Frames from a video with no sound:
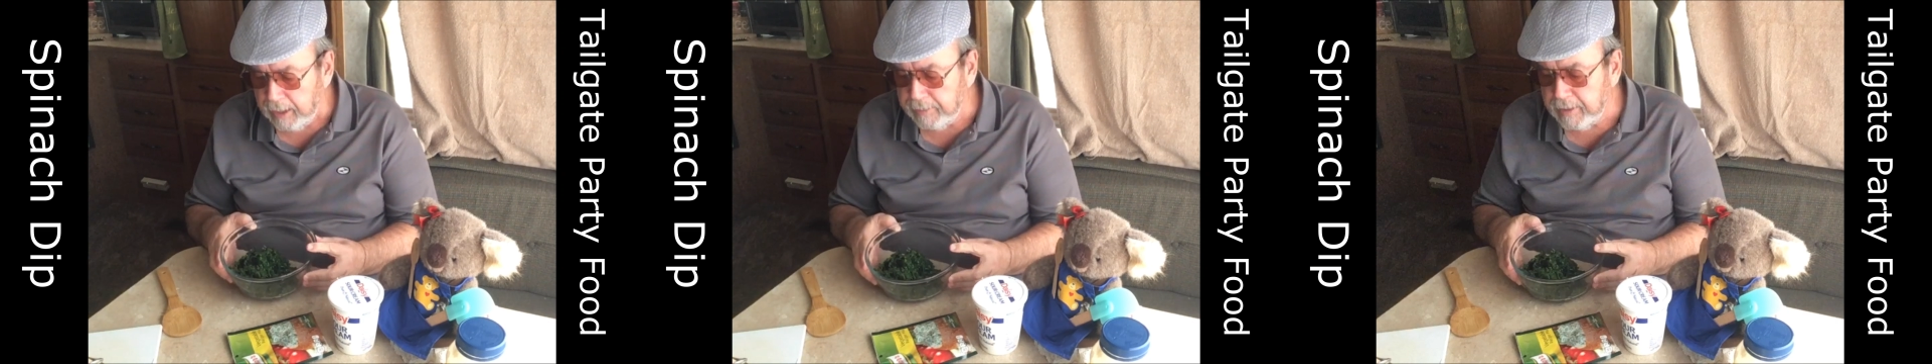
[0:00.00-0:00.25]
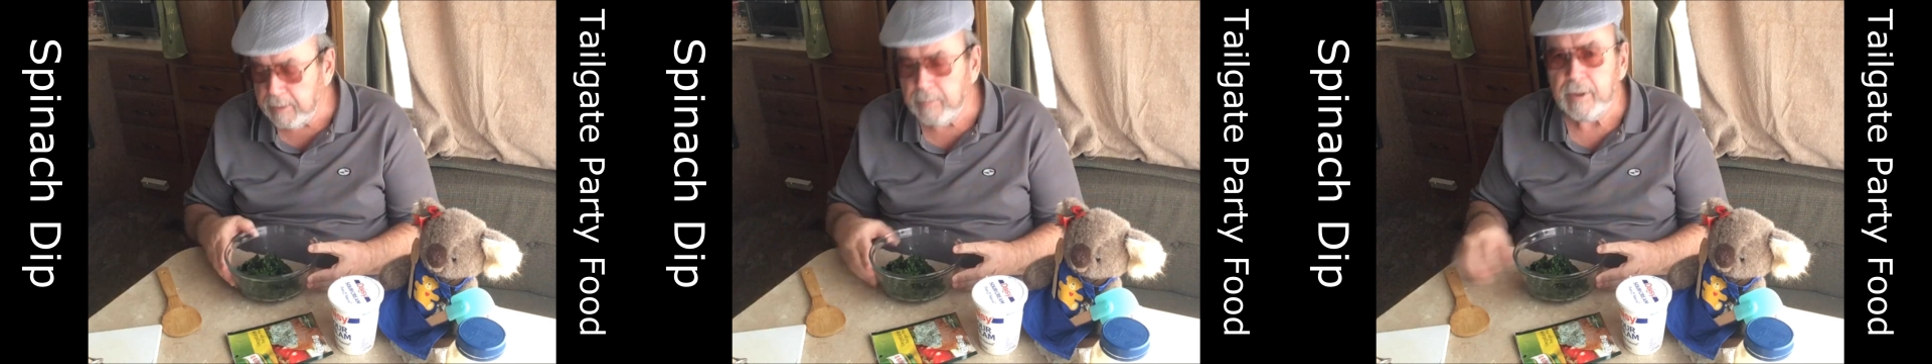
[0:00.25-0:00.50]

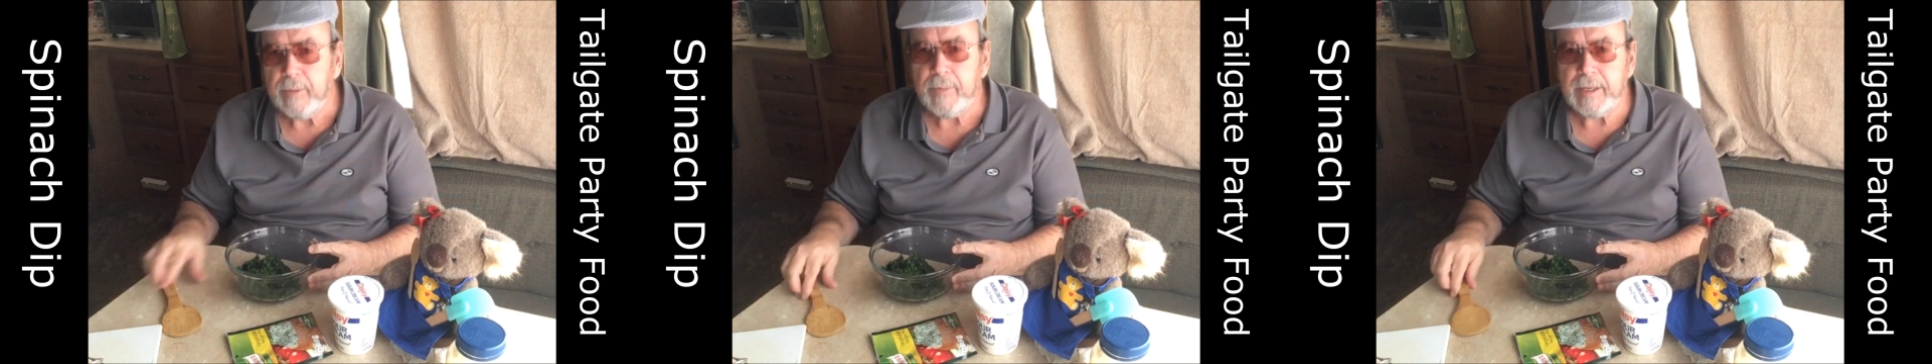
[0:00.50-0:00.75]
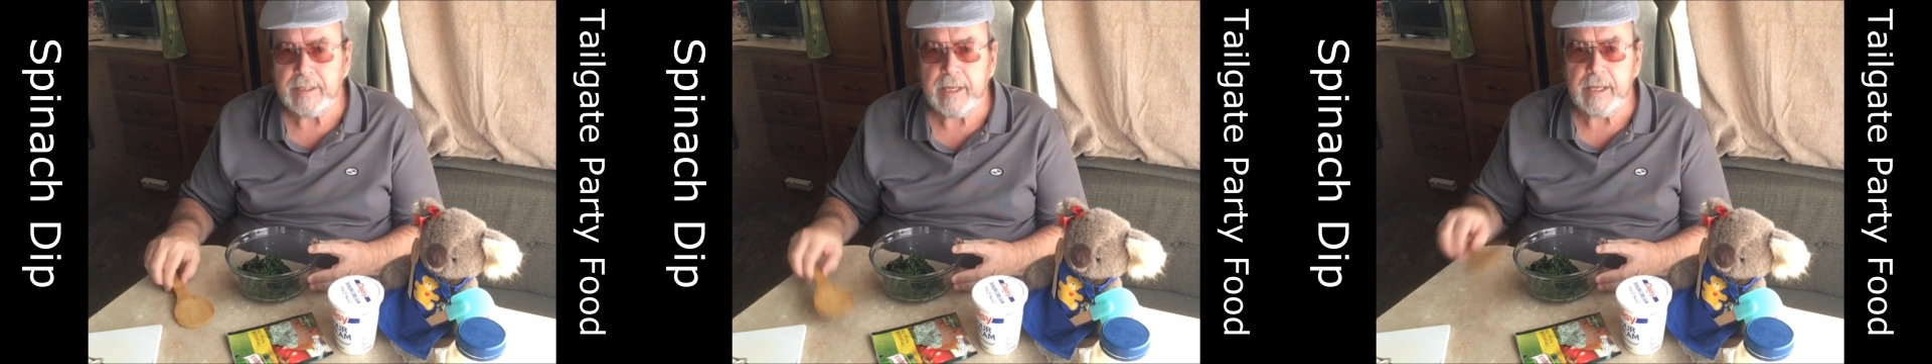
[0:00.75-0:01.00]
And then
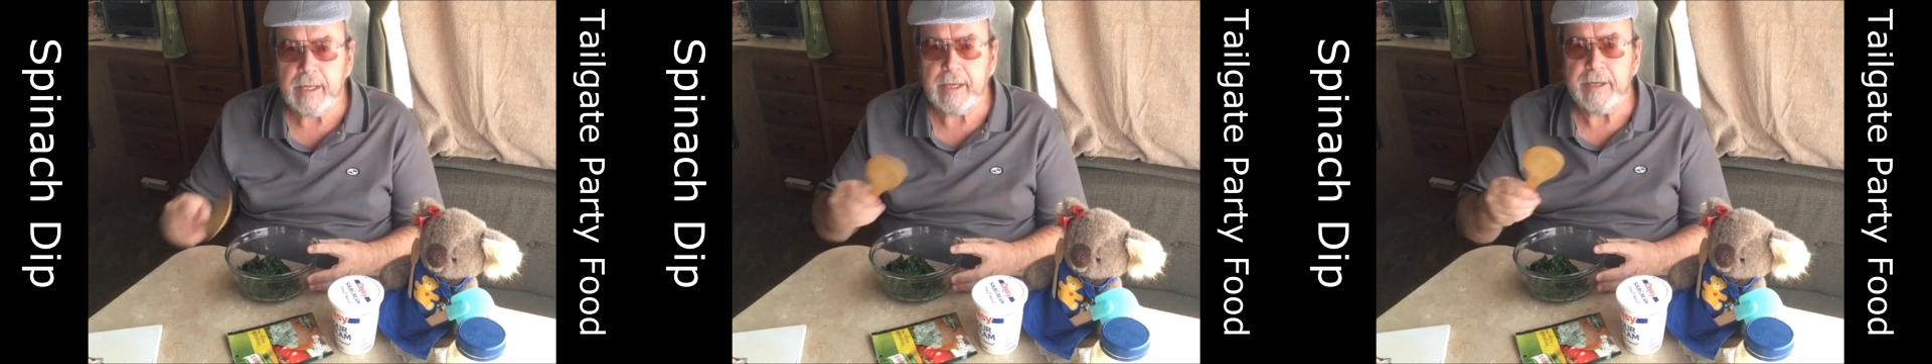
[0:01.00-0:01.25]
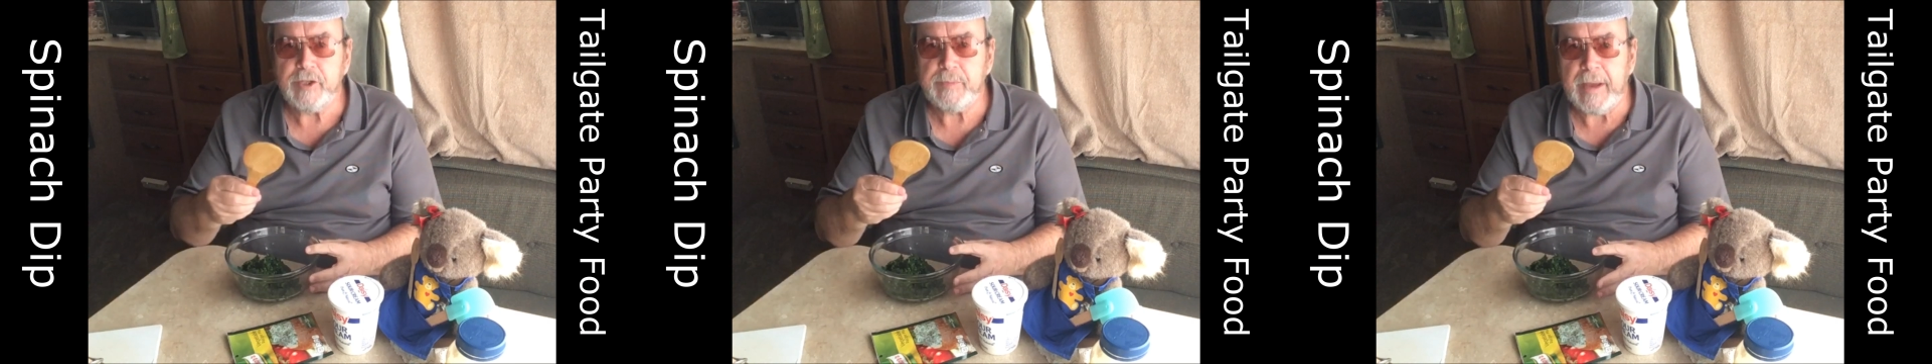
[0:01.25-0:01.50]
by taking
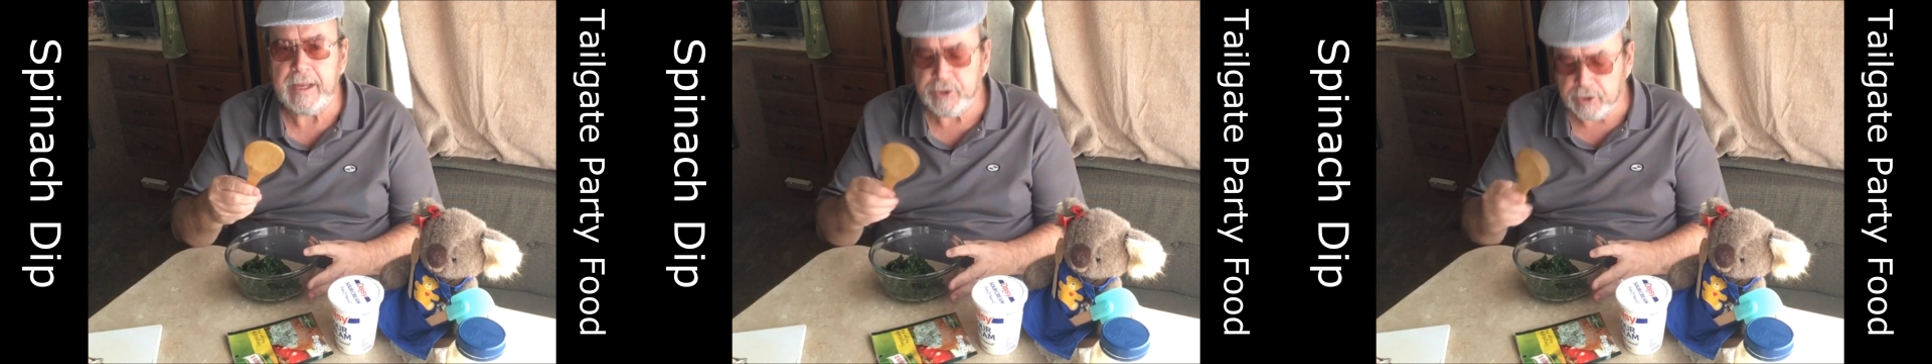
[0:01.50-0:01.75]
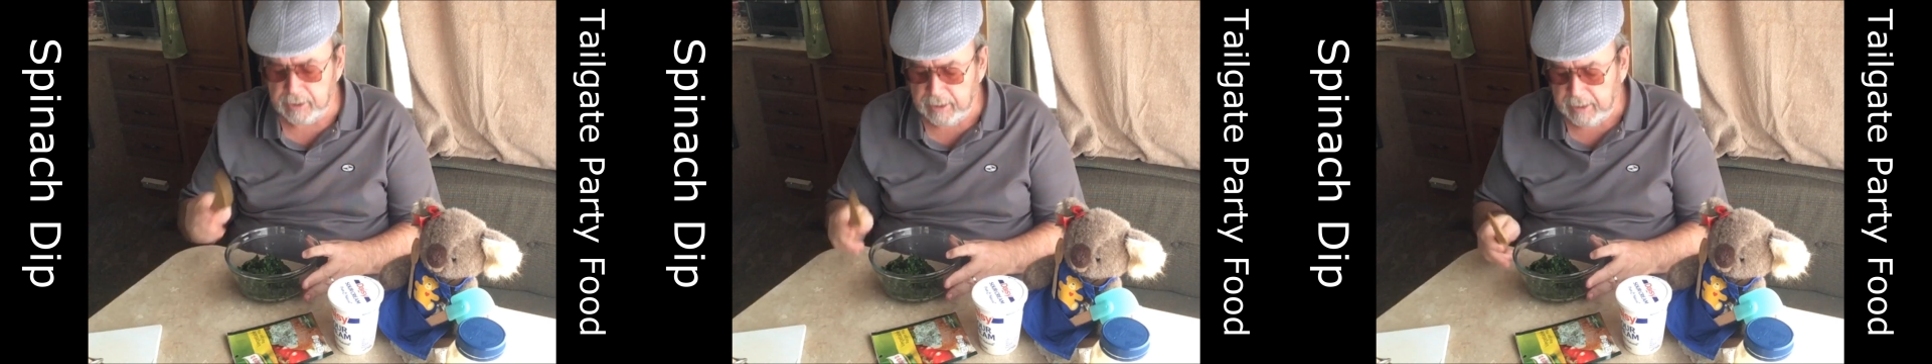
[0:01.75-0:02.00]
a
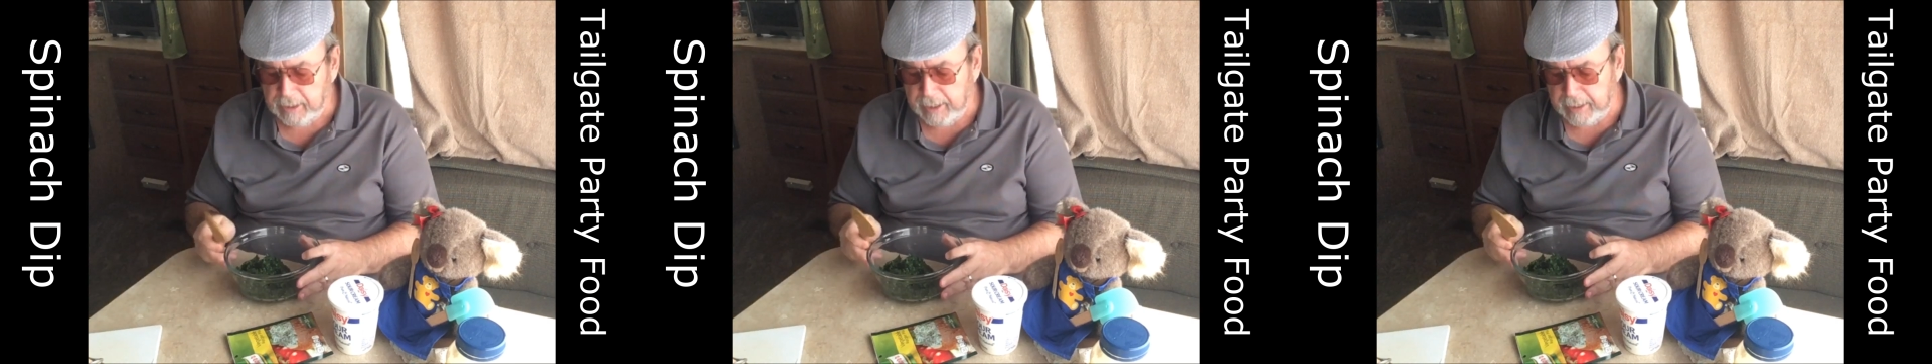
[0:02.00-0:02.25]
spatula